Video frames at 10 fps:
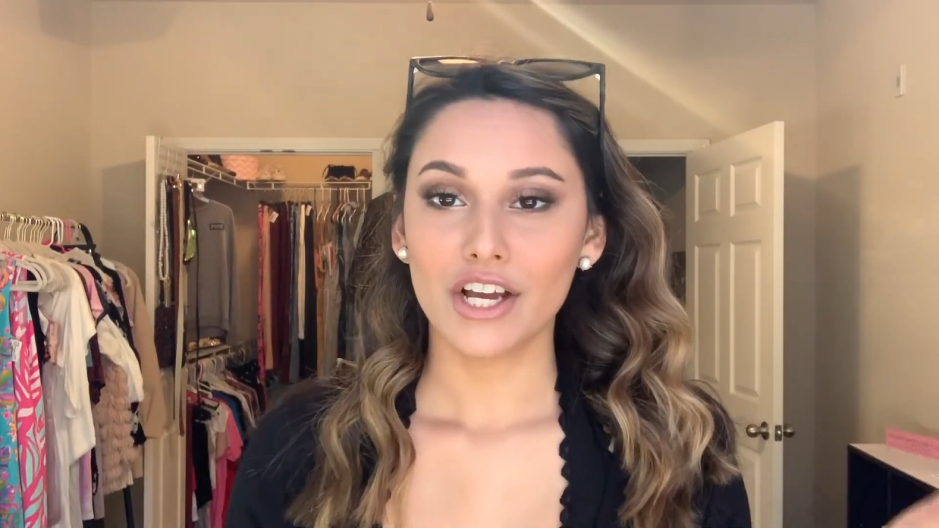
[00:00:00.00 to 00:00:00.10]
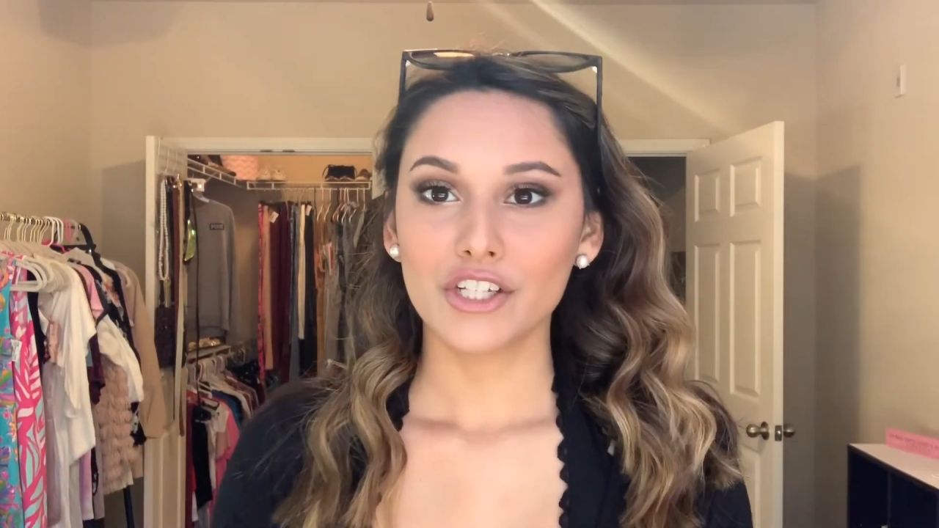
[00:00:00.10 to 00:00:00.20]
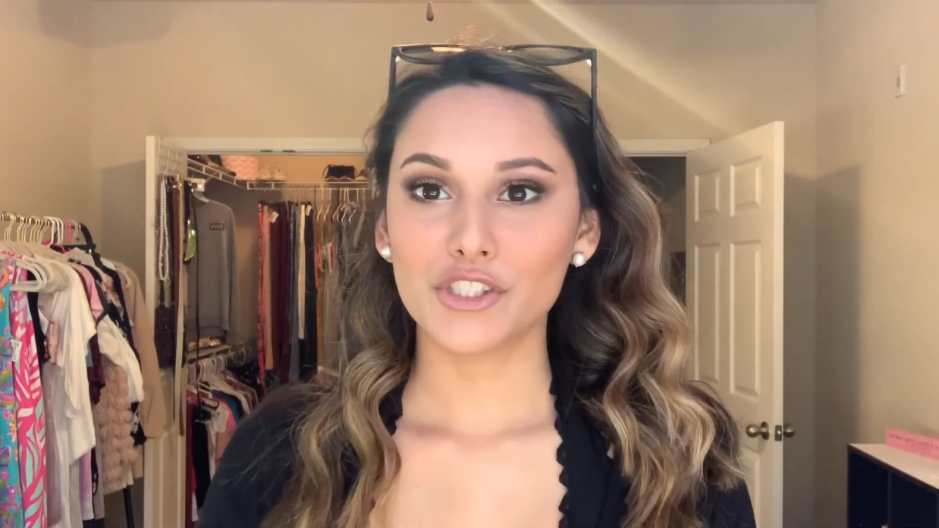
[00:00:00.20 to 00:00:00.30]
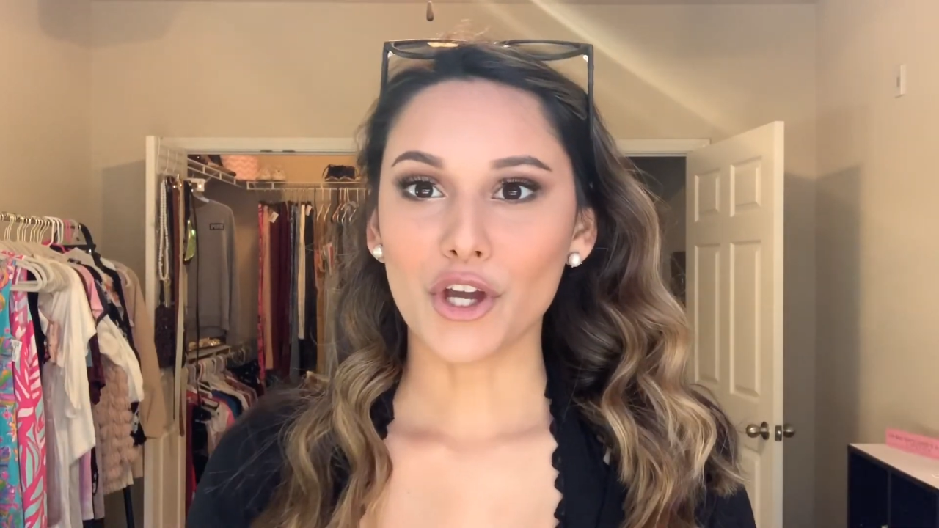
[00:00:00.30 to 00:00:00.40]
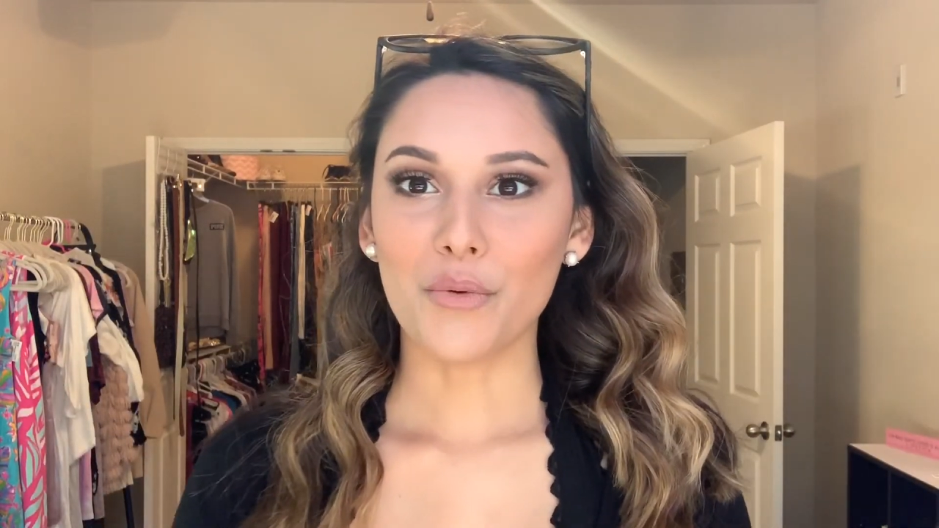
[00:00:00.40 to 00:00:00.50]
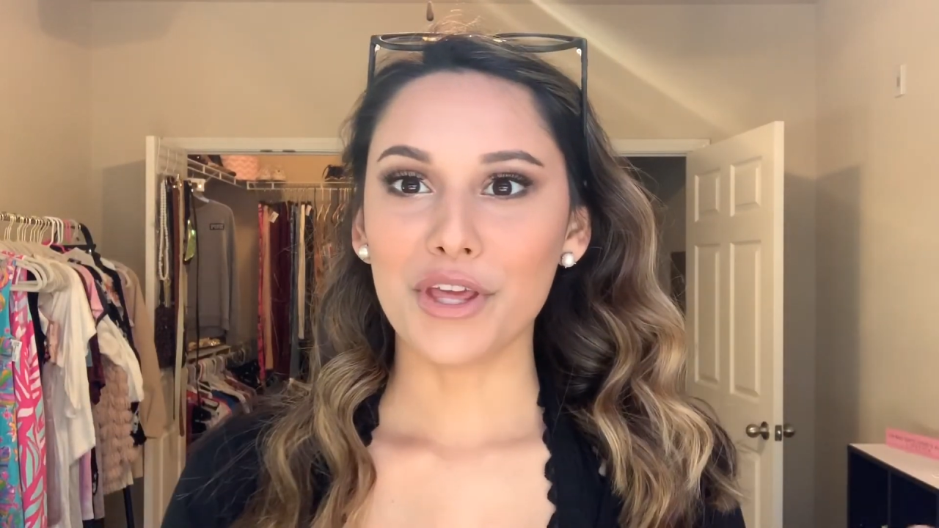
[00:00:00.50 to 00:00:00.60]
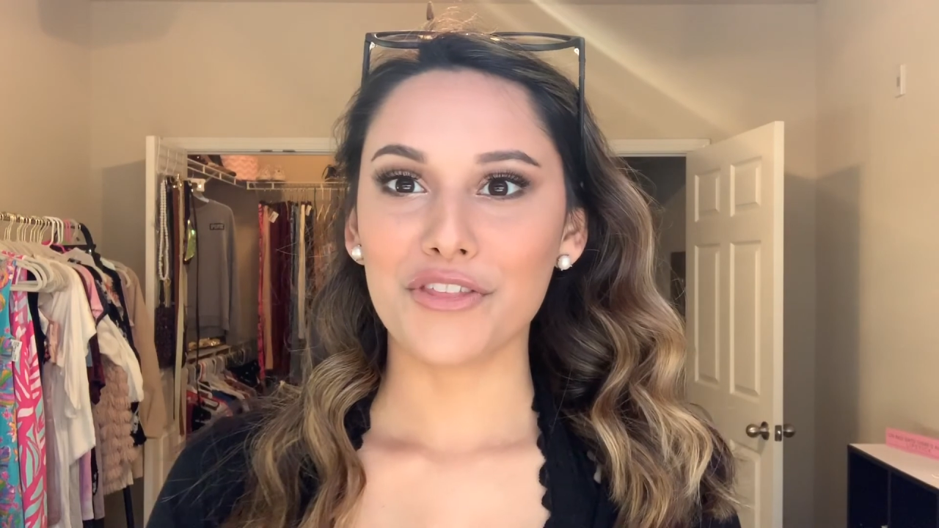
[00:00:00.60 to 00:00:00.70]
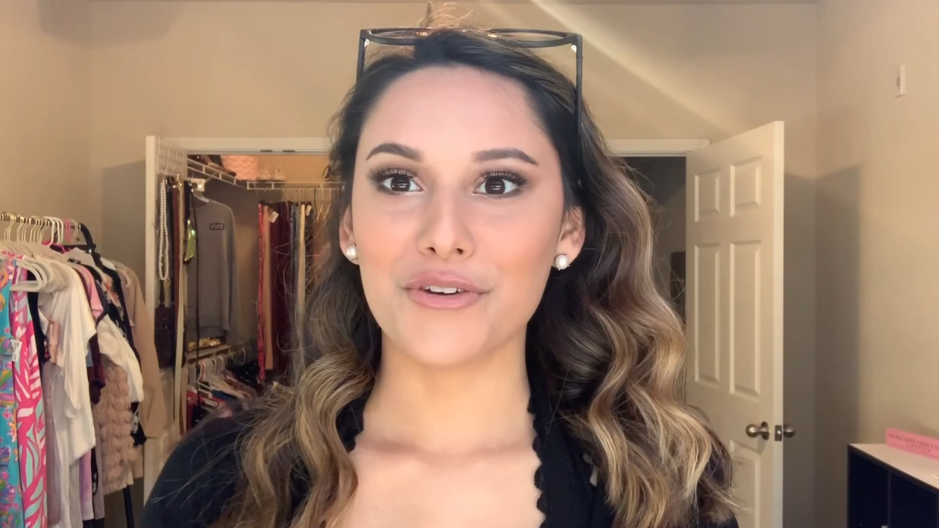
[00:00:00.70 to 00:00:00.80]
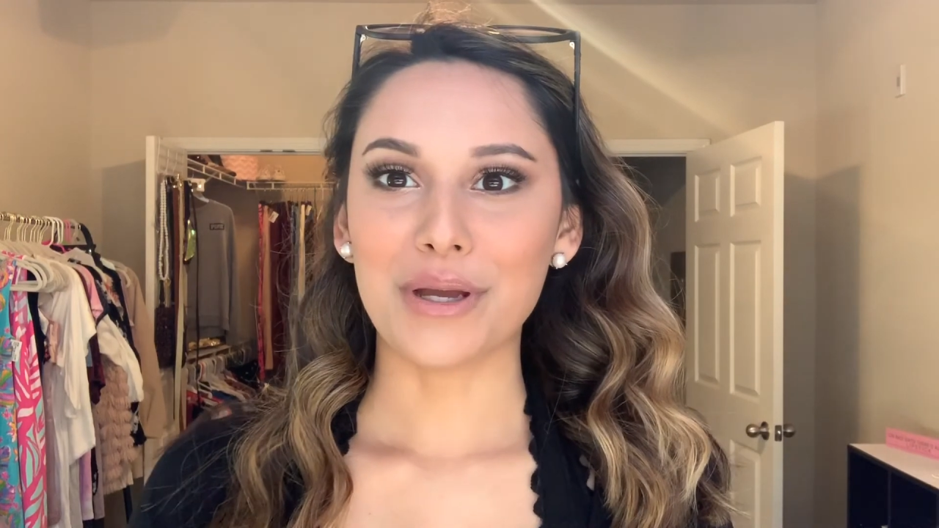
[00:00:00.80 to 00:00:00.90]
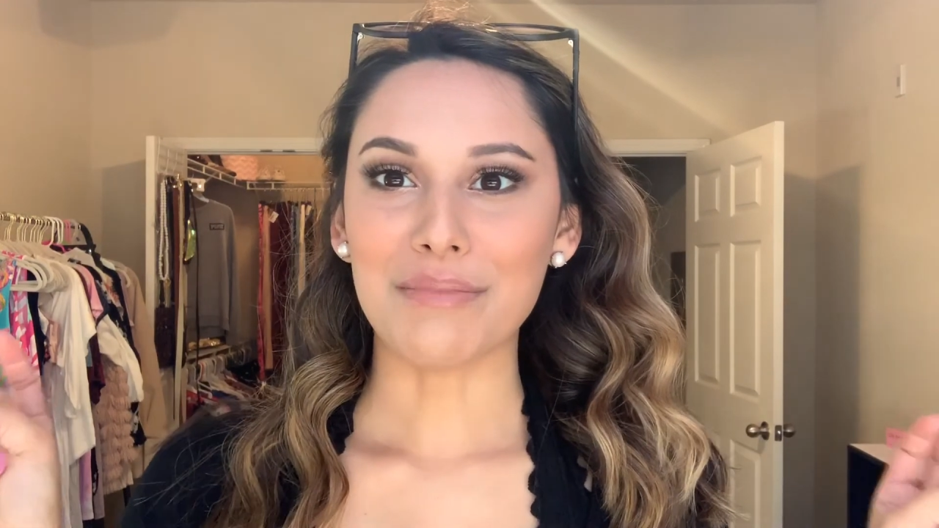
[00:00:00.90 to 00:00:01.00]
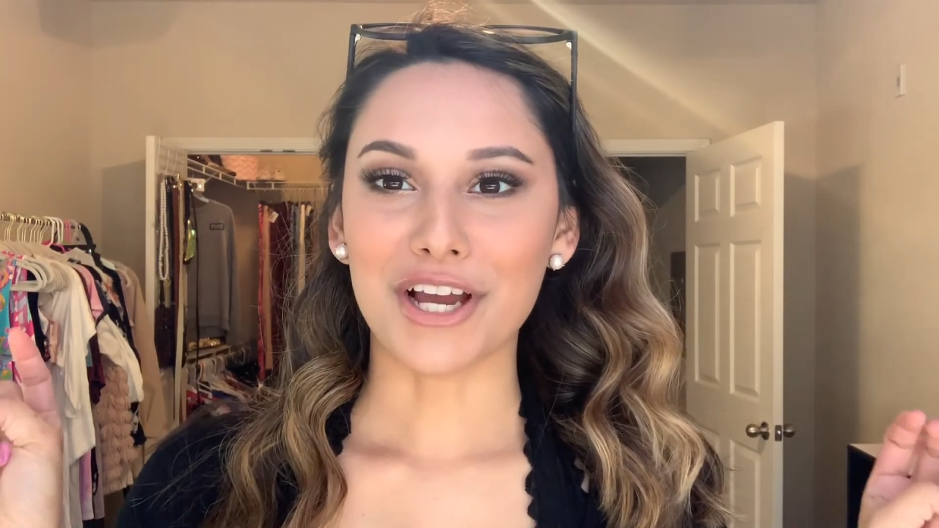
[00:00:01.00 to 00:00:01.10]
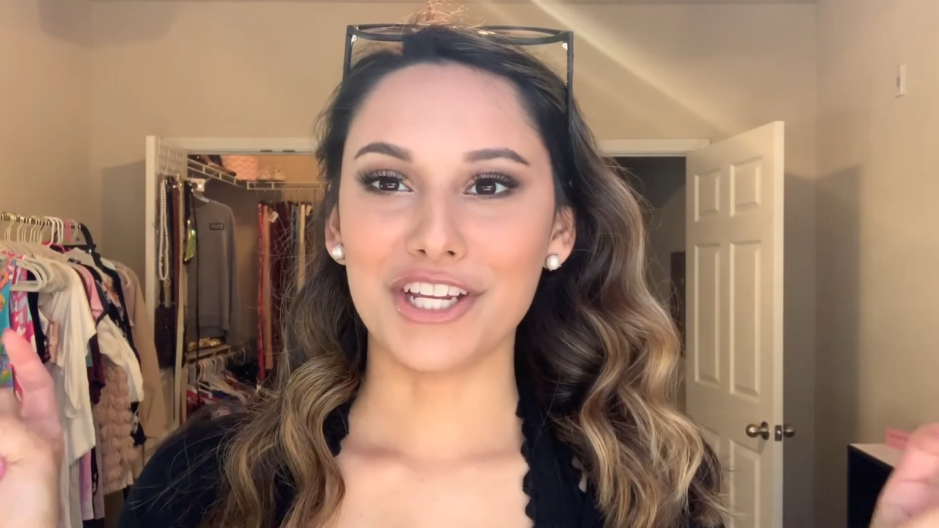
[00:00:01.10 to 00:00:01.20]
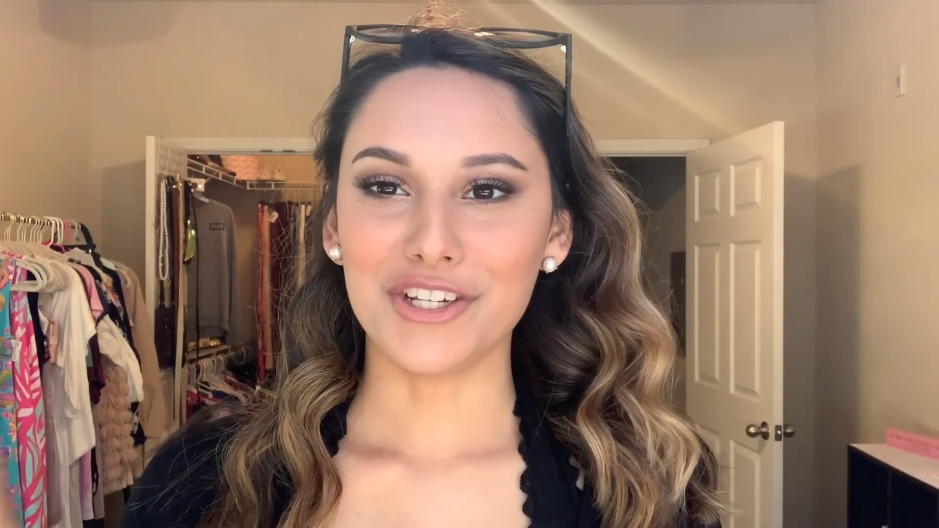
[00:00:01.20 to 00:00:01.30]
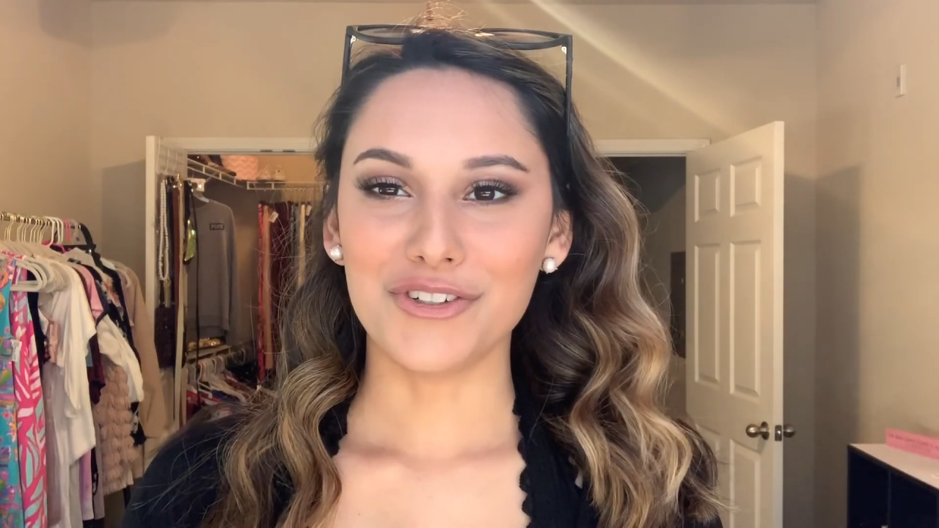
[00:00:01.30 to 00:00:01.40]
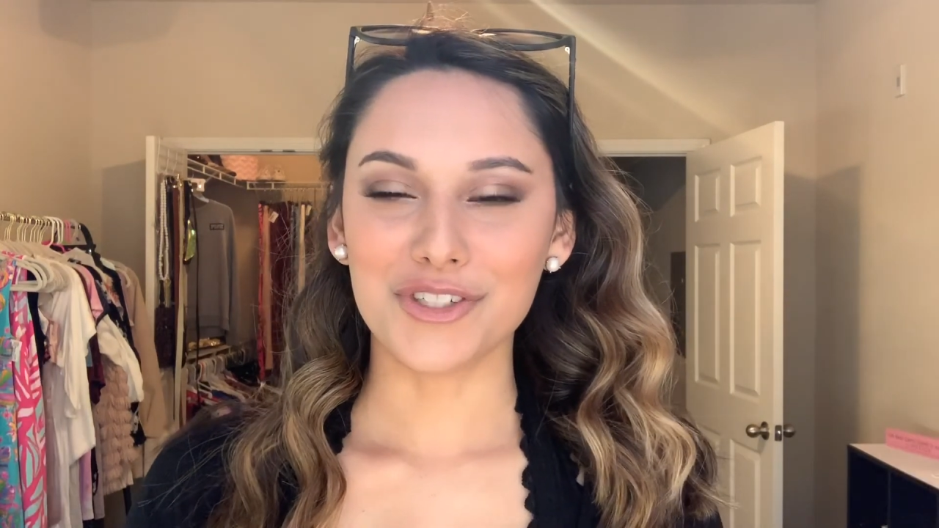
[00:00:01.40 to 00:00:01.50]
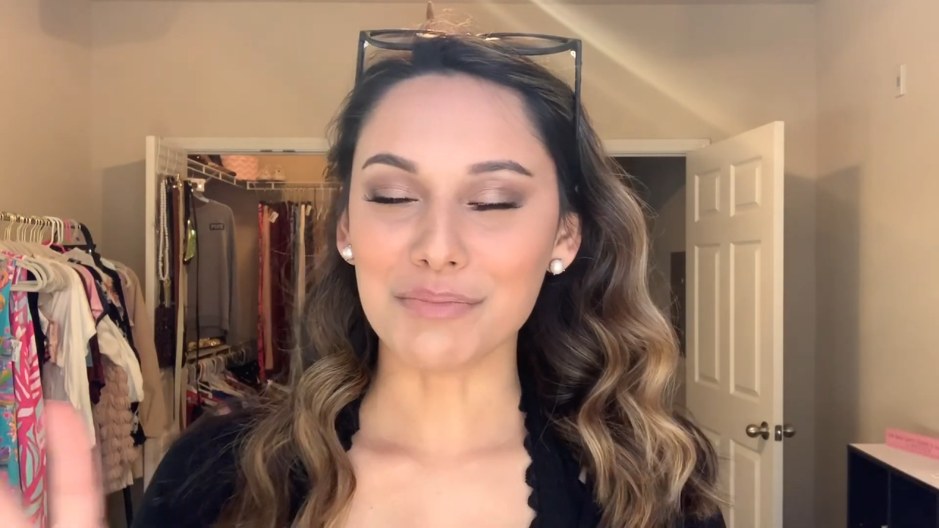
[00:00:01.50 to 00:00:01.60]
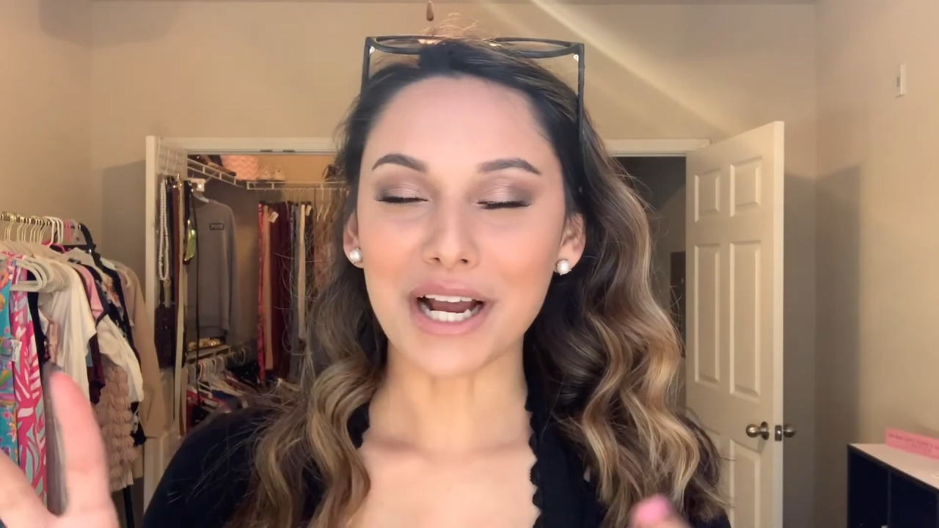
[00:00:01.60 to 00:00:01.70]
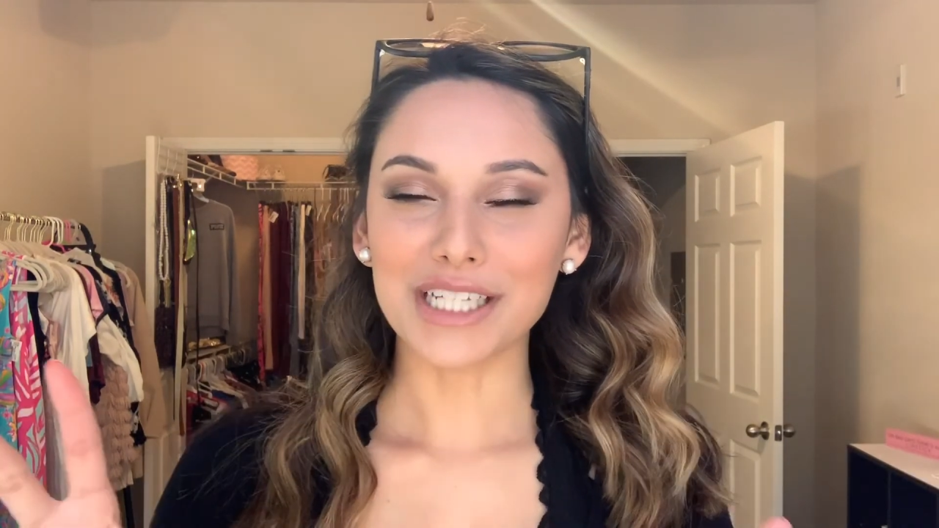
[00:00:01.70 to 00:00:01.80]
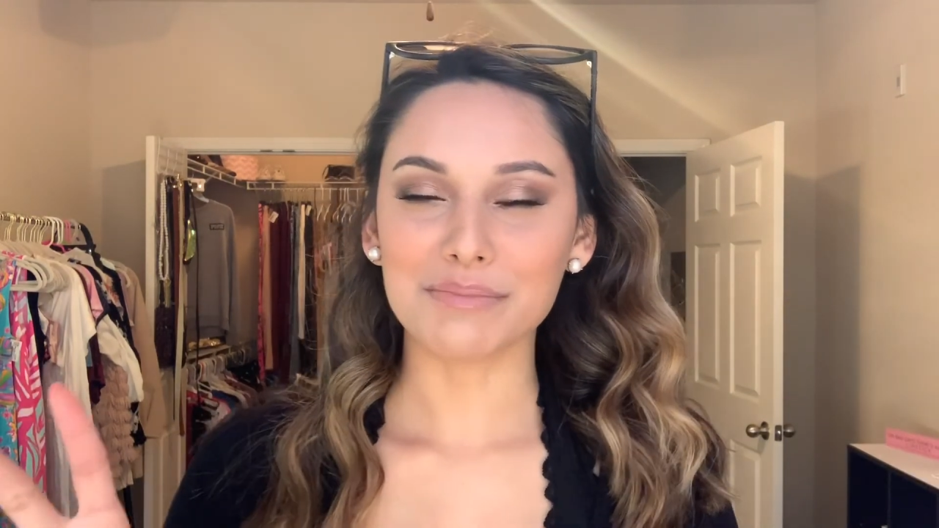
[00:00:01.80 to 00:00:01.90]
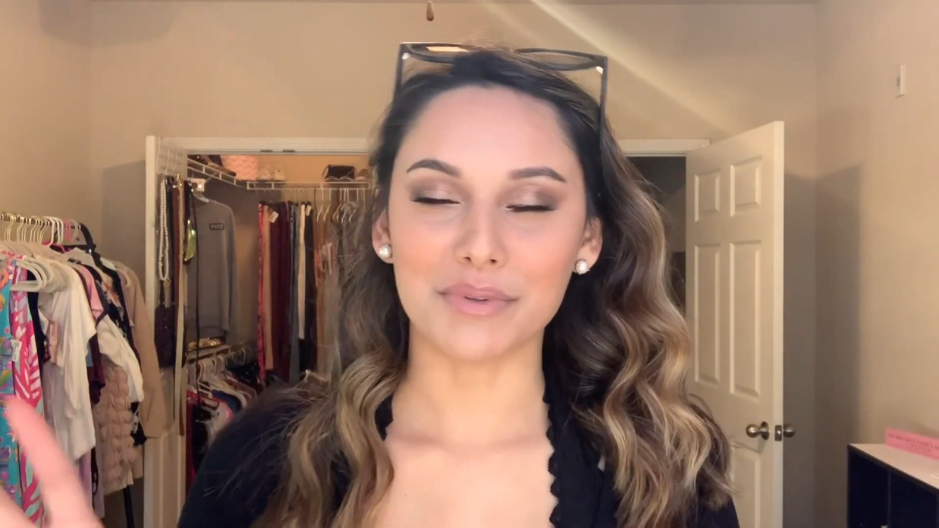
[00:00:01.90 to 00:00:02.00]
So we threw him a huge
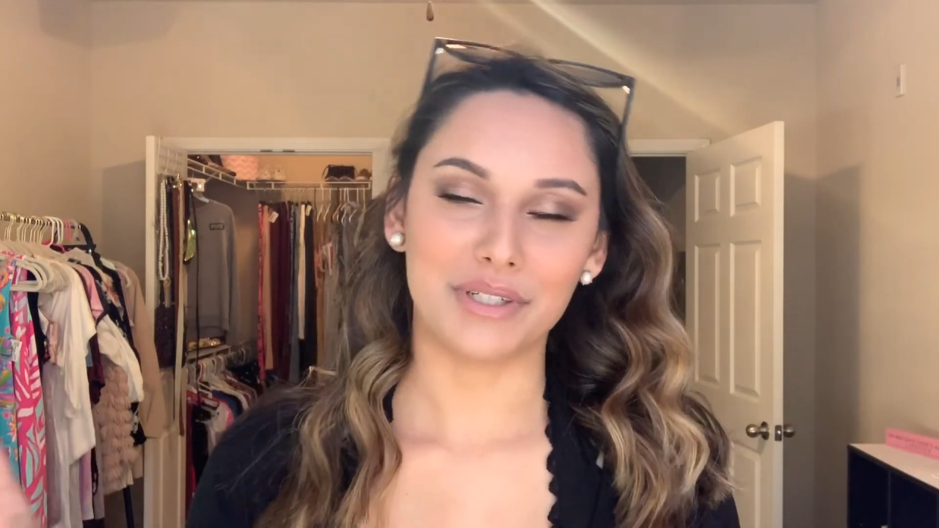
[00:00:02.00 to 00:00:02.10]
surprise.